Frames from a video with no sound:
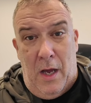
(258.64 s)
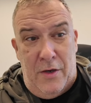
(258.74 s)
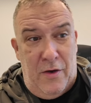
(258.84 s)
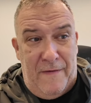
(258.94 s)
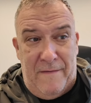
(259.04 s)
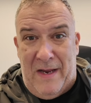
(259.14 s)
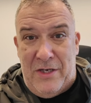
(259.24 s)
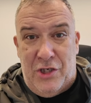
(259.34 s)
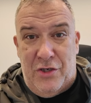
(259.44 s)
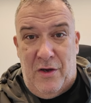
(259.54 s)
nothing
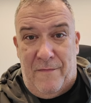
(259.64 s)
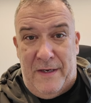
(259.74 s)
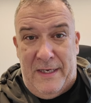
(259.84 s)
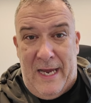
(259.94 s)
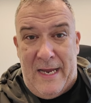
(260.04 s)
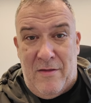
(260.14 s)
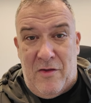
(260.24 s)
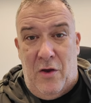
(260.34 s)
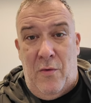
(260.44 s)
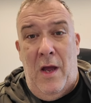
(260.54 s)
ventured, nothing gained.
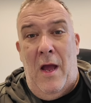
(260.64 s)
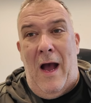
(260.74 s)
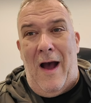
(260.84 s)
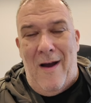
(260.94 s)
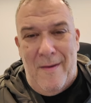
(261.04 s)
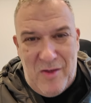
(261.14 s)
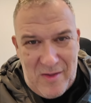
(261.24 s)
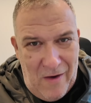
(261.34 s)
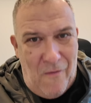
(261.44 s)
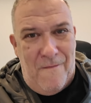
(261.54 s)
So I'm
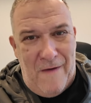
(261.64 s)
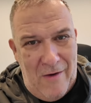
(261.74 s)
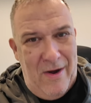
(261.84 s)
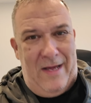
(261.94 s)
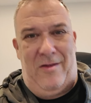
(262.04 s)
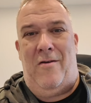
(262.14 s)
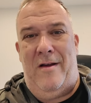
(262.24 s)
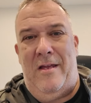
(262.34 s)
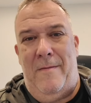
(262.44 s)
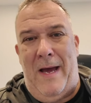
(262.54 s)
still very
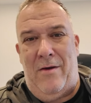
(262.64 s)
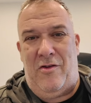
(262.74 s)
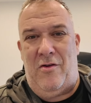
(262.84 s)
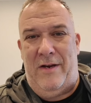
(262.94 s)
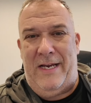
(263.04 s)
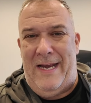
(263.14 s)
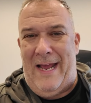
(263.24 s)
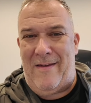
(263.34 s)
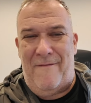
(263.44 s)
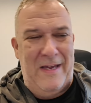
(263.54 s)
excited about Surrey
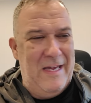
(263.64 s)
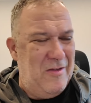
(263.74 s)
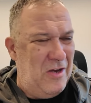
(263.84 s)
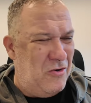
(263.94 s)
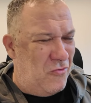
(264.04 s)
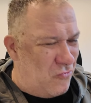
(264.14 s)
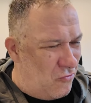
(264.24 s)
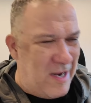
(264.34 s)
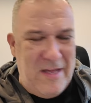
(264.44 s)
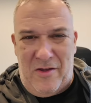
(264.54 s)
Connect. I think it's a
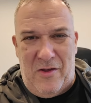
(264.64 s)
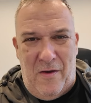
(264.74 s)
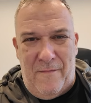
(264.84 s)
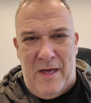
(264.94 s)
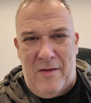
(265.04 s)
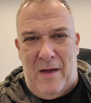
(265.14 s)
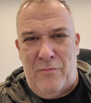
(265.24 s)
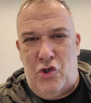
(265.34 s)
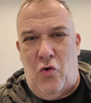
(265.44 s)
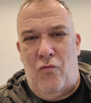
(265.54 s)
great service.
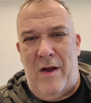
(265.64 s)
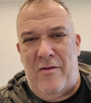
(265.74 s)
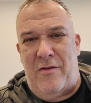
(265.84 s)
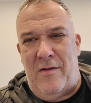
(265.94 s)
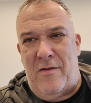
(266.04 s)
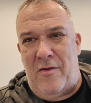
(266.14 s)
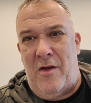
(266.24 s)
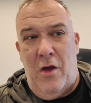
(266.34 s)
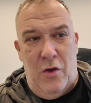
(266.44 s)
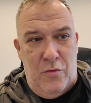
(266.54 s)
I'm sure
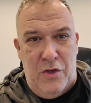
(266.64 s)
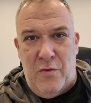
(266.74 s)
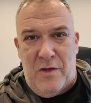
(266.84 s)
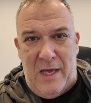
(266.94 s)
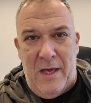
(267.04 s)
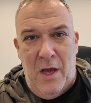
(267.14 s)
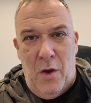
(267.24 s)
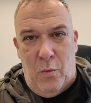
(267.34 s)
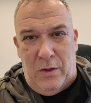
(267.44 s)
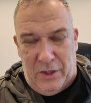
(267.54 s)
residents who use it
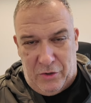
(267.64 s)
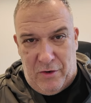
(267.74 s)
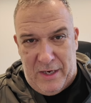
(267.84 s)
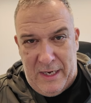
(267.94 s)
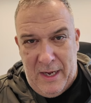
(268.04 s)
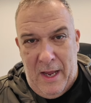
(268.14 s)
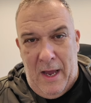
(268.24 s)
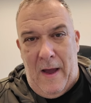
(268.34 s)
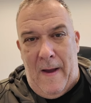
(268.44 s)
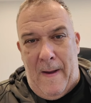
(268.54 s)
will agree.
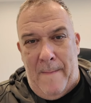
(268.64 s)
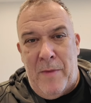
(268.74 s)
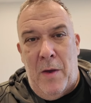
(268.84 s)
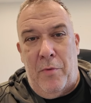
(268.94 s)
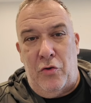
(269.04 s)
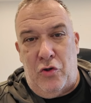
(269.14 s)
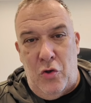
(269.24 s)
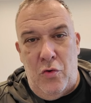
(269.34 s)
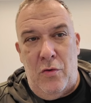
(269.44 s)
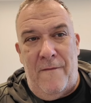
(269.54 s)
But
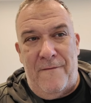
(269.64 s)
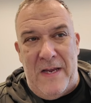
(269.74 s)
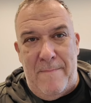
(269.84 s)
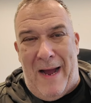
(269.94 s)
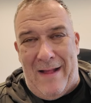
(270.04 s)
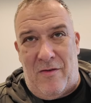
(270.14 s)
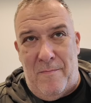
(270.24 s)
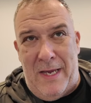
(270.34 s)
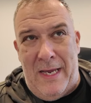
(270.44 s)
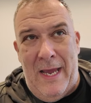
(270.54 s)
do feedback to
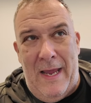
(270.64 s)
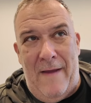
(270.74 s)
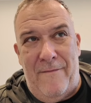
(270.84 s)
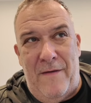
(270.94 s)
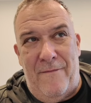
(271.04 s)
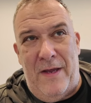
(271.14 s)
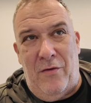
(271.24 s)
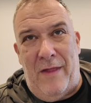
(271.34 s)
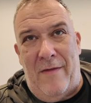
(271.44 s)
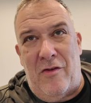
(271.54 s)
me if you
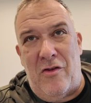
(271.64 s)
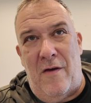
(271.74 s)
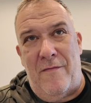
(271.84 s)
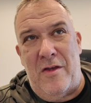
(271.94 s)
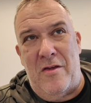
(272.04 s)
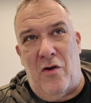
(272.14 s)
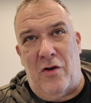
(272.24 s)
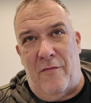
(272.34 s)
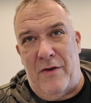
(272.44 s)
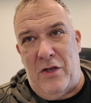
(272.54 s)
feel that the service is not
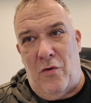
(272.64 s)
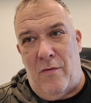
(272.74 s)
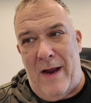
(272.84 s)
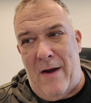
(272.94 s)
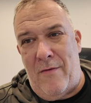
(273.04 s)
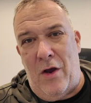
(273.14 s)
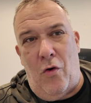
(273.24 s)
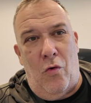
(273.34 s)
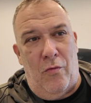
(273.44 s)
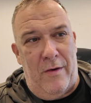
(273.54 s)
covering your area
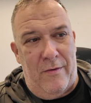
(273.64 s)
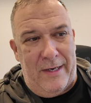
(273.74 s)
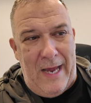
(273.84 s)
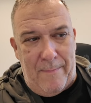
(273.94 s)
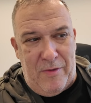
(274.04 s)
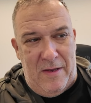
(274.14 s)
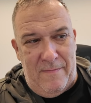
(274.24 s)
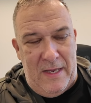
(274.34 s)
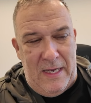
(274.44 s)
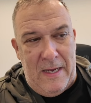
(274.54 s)
or there are gaps
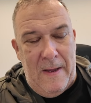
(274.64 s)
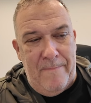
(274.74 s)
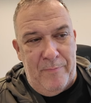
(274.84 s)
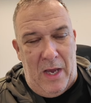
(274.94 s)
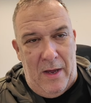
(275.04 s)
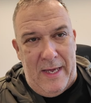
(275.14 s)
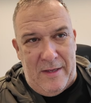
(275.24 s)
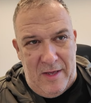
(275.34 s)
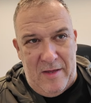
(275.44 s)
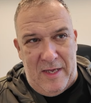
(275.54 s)
in the
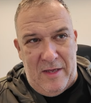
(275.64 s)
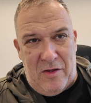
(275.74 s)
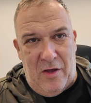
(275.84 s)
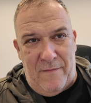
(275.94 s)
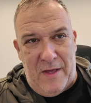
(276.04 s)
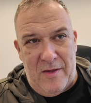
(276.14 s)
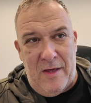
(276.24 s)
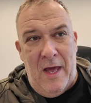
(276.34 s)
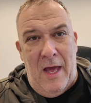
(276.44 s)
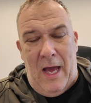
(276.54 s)
existing
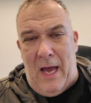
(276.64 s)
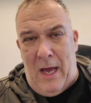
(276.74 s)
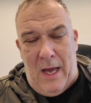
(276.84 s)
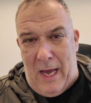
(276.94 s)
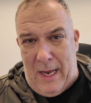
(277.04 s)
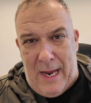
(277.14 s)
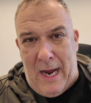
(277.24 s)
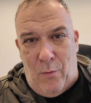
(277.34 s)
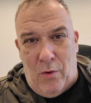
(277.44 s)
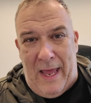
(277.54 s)
service, and
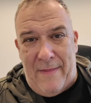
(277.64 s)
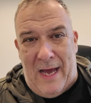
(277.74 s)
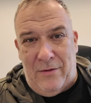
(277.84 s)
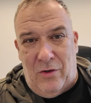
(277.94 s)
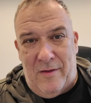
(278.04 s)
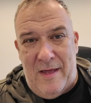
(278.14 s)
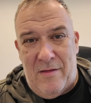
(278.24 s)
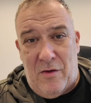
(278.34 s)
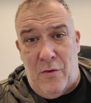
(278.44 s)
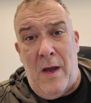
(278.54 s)
I will get that looked
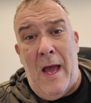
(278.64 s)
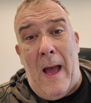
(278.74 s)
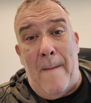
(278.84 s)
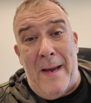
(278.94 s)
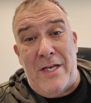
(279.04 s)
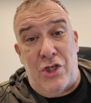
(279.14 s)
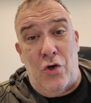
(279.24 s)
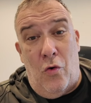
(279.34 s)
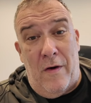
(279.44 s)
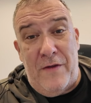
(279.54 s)
into. And make
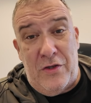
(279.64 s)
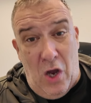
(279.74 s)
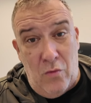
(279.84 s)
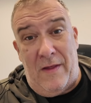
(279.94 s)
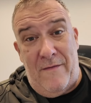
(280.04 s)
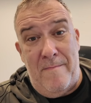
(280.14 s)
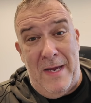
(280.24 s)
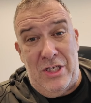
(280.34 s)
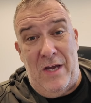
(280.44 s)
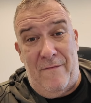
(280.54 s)
sure, if you don't live in
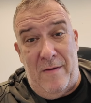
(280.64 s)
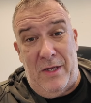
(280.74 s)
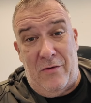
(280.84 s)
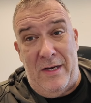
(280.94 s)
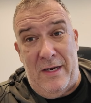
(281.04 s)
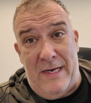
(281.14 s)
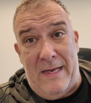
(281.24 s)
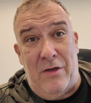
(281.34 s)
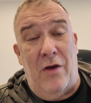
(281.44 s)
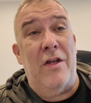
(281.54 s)
Mitchett, Frimley Green and
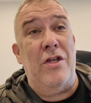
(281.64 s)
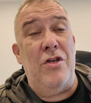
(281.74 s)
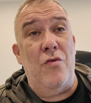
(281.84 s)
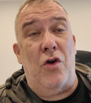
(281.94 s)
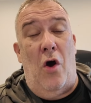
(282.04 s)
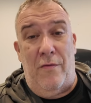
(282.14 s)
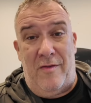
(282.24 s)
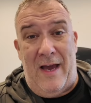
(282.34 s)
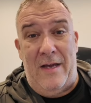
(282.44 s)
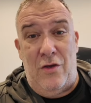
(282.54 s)
Deepcut, that you
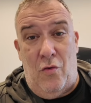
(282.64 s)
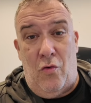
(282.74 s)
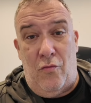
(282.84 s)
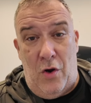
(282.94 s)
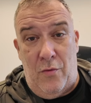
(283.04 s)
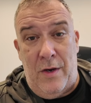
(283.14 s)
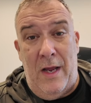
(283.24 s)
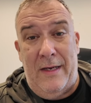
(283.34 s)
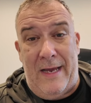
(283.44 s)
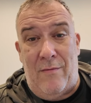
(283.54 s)
contact your own
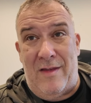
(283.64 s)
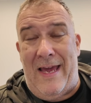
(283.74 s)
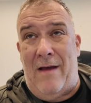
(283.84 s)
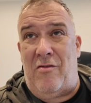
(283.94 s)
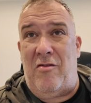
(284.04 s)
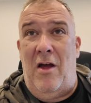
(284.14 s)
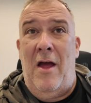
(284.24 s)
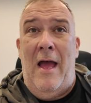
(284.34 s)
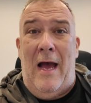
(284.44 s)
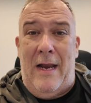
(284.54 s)
county councillor,
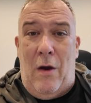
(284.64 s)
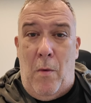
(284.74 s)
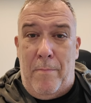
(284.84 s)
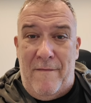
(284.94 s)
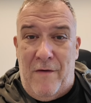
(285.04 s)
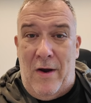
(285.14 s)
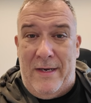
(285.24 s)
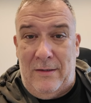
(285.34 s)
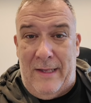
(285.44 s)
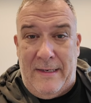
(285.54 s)
and I will
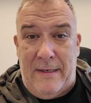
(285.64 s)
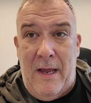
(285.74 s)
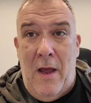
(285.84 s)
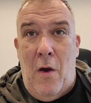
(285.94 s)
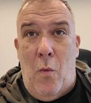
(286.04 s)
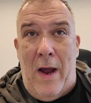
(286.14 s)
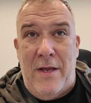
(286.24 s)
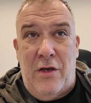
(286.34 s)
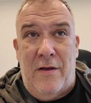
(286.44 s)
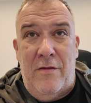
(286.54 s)
provide a link where
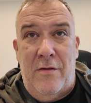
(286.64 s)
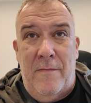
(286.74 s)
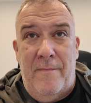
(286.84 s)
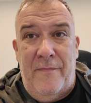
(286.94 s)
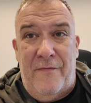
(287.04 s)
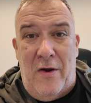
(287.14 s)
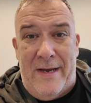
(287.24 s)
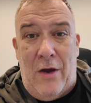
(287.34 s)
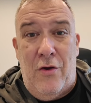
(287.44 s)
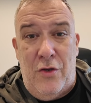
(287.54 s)
you can
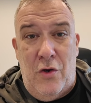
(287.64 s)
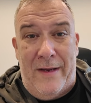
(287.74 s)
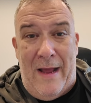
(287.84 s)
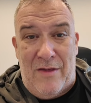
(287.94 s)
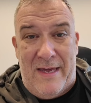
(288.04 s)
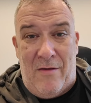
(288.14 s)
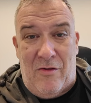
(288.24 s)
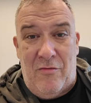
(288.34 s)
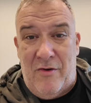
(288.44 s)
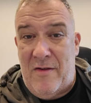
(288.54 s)
find out who your county
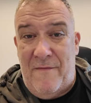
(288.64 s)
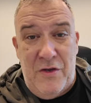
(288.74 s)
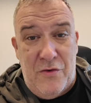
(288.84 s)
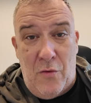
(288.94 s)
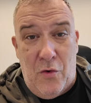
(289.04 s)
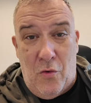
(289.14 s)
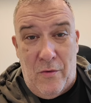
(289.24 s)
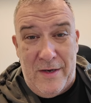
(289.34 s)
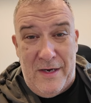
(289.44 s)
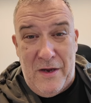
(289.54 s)
councillor is if you don't
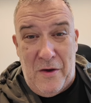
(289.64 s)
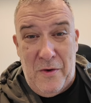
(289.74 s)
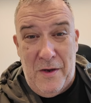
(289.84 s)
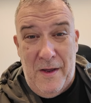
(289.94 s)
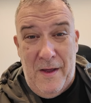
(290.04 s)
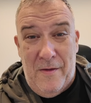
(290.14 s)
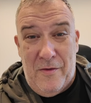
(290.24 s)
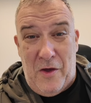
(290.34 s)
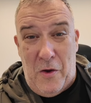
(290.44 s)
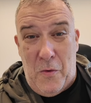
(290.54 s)
already know.
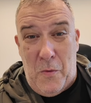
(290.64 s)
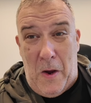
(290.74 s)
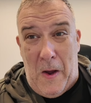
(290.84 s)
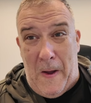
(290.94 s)
So